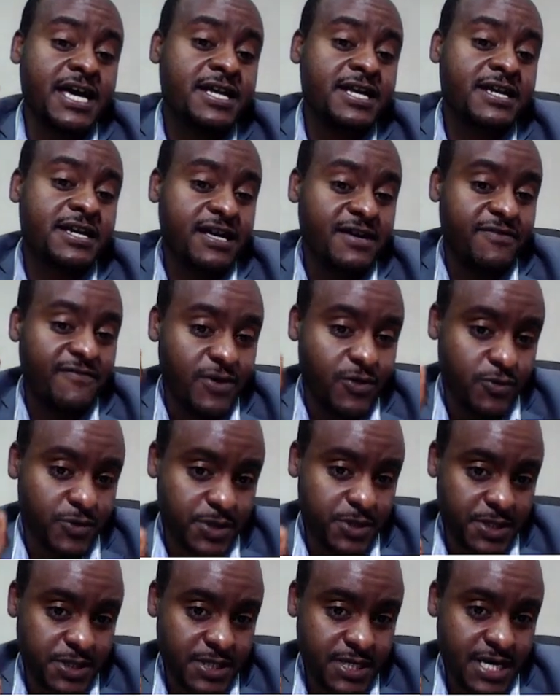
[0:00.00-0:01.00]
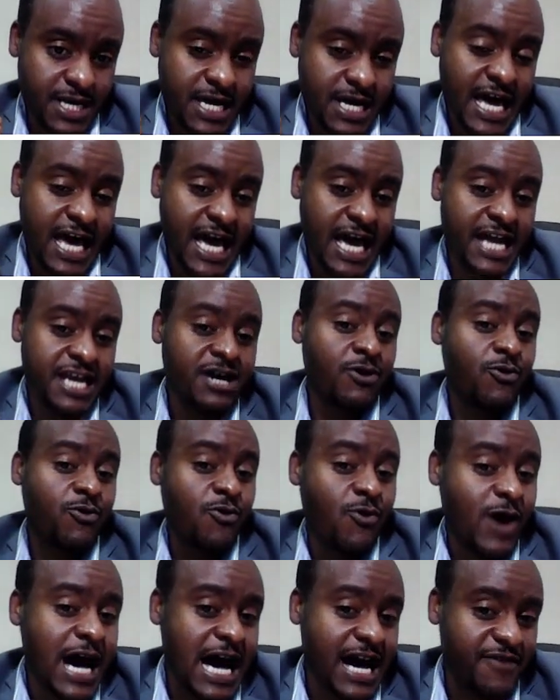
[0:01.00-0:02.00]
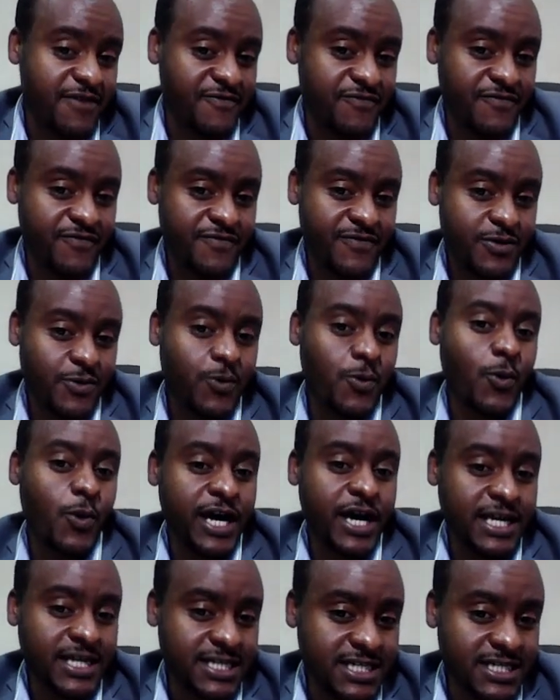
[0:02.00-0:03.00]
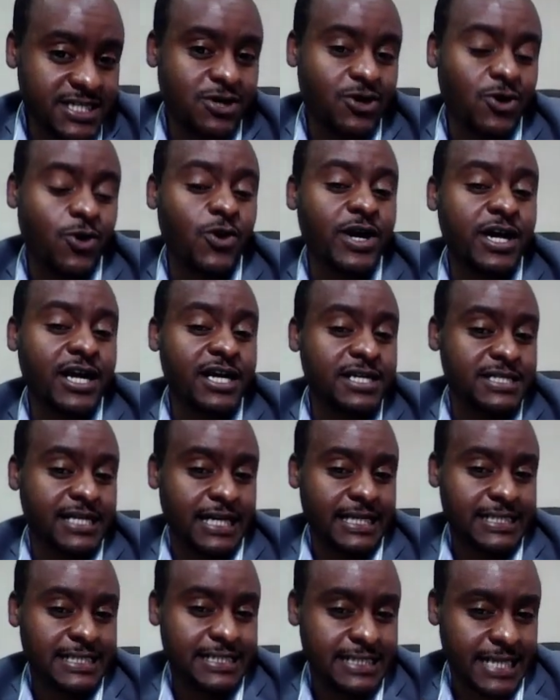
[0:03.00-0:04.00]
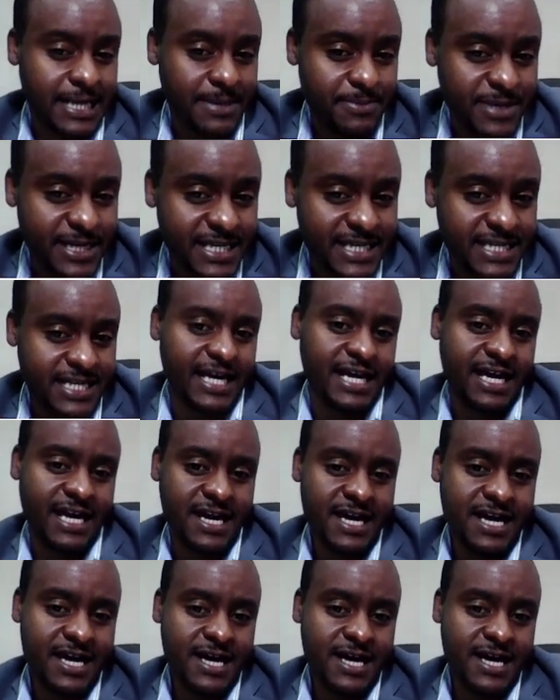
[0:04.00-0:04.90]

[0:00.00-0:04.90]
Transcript: reviews and who have waited longer than 7 days